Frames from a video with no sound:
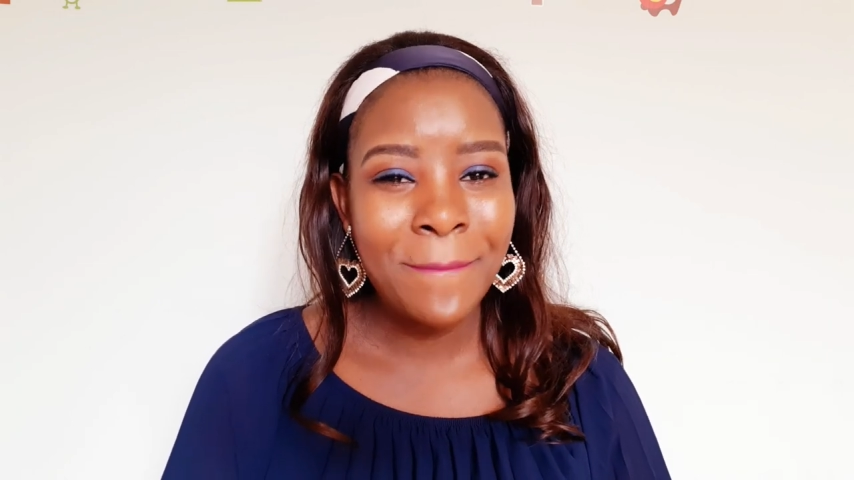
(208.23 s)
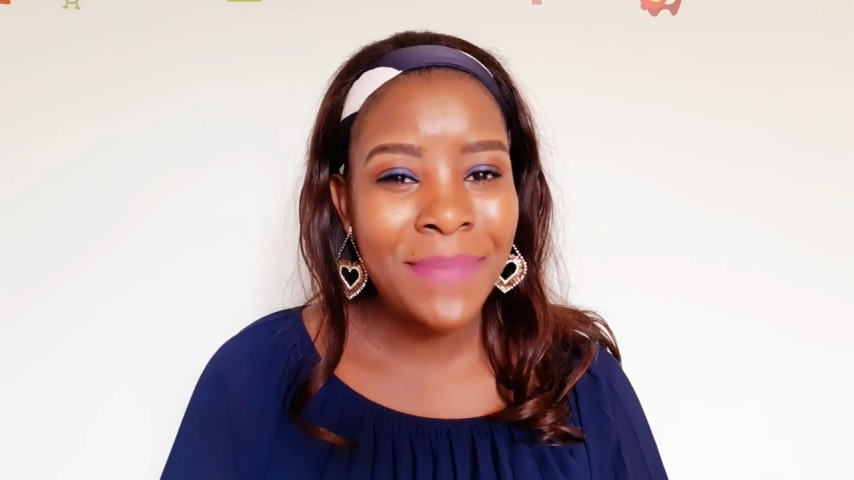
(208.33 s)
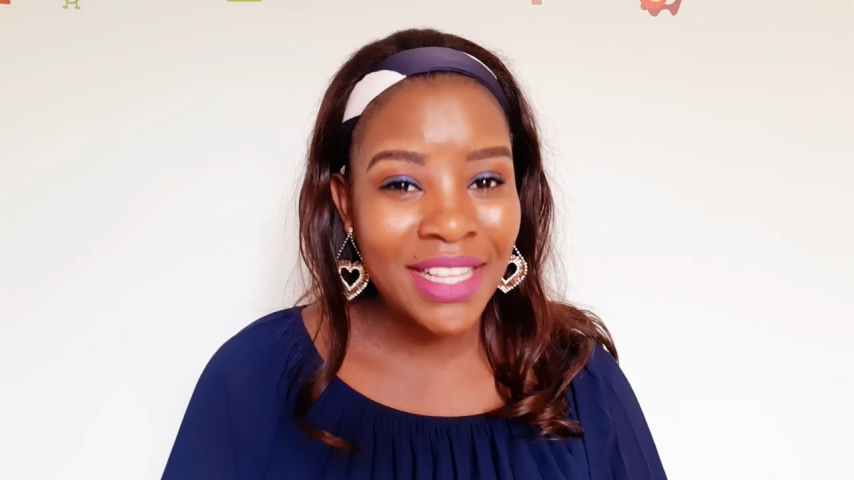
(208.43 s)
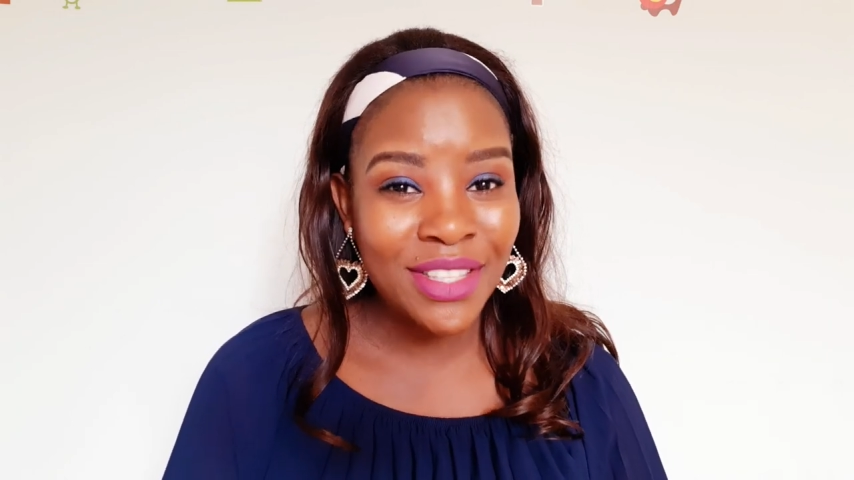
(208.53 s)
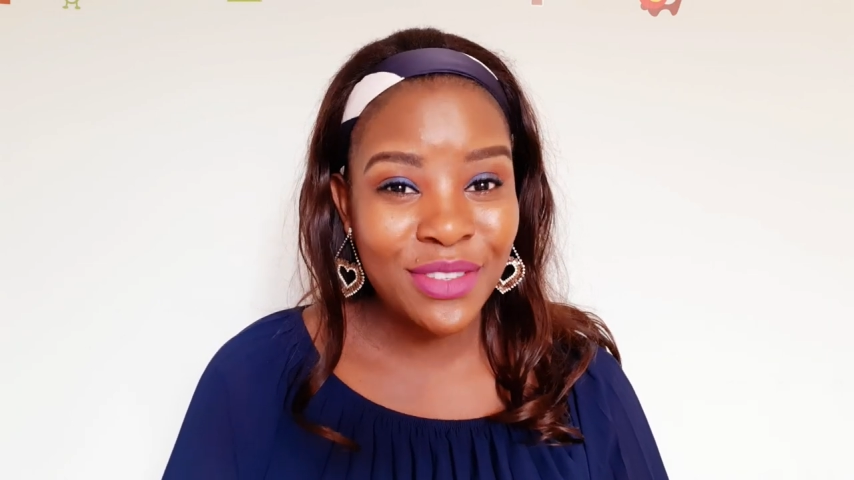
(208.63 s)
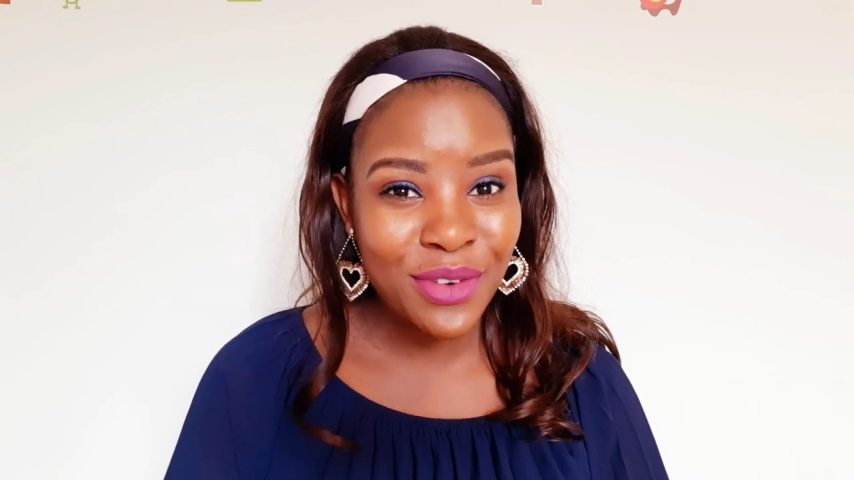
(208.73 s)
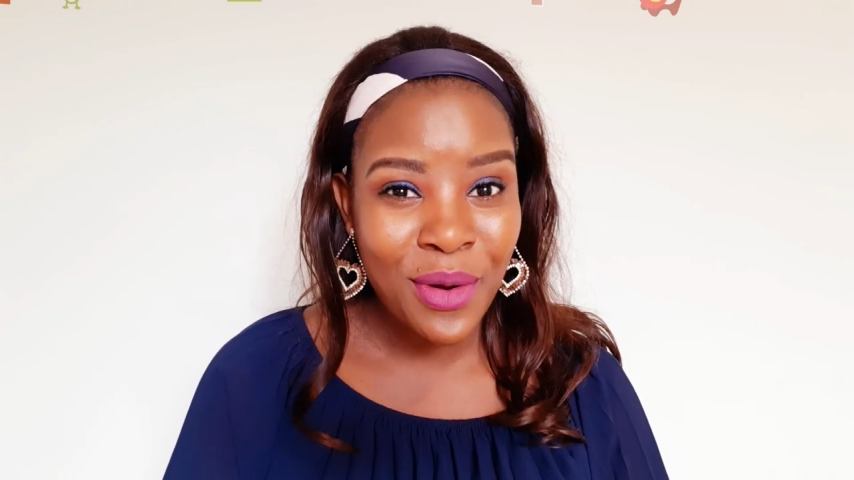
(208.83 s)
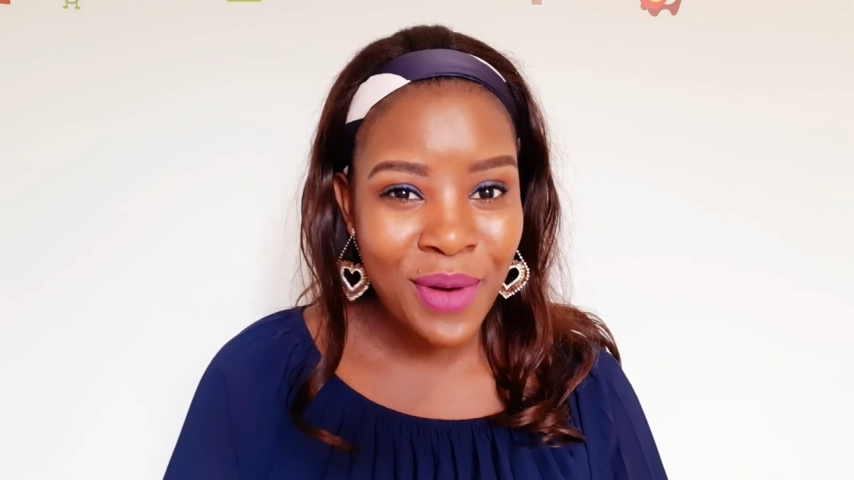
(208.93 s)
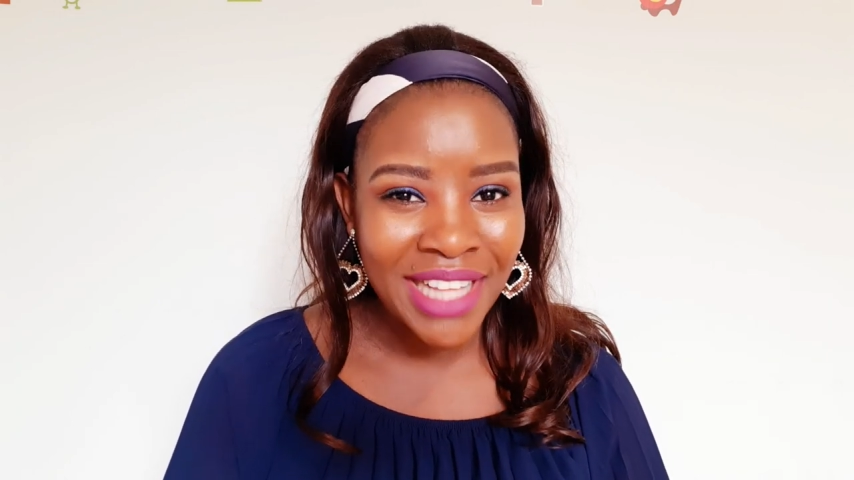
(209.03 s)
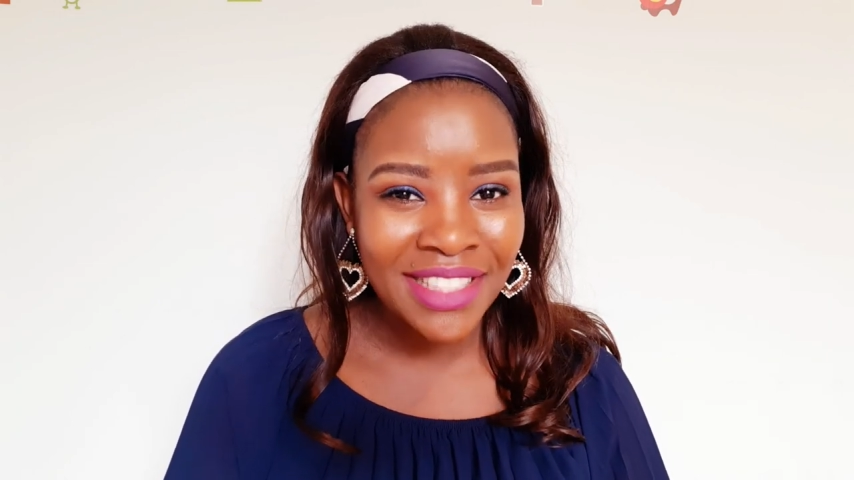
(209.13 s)
But you
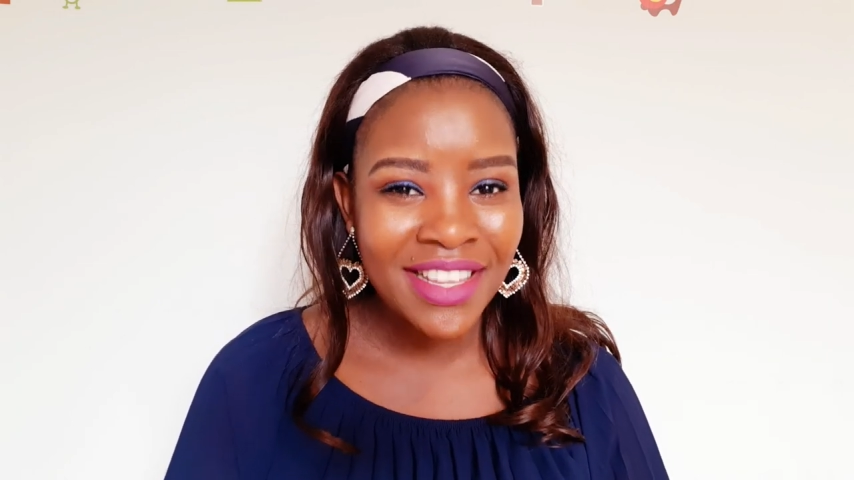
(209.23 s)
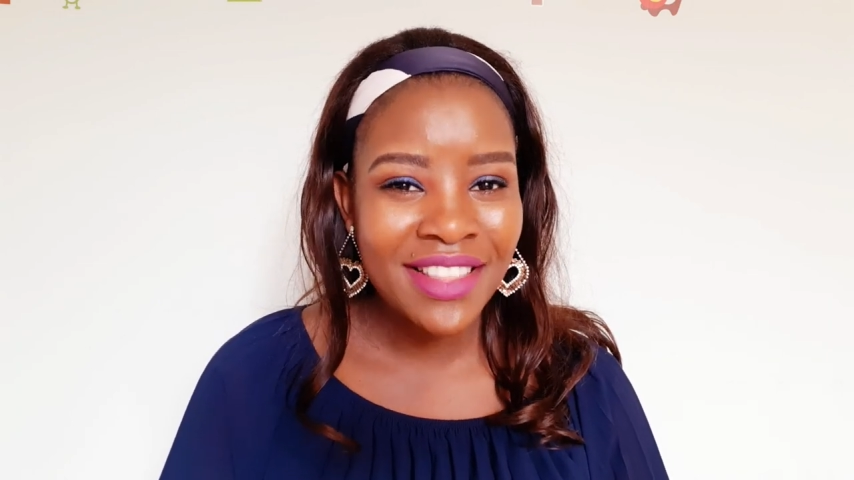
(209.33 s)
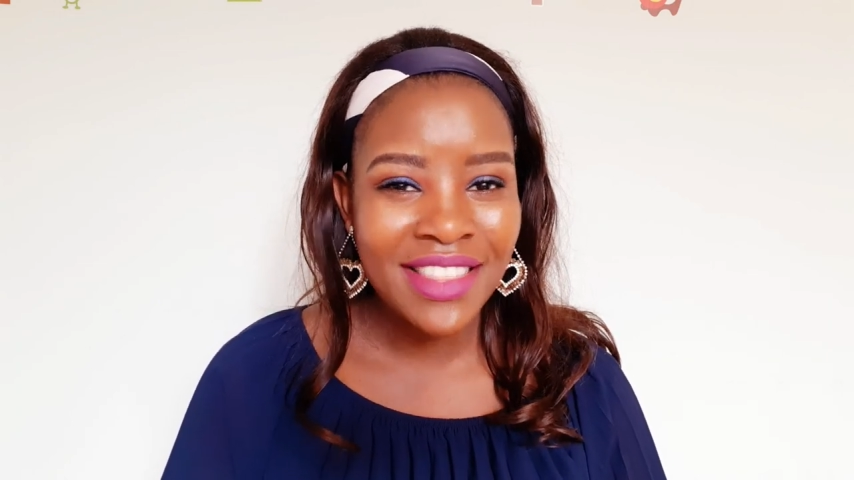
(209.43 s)
know what?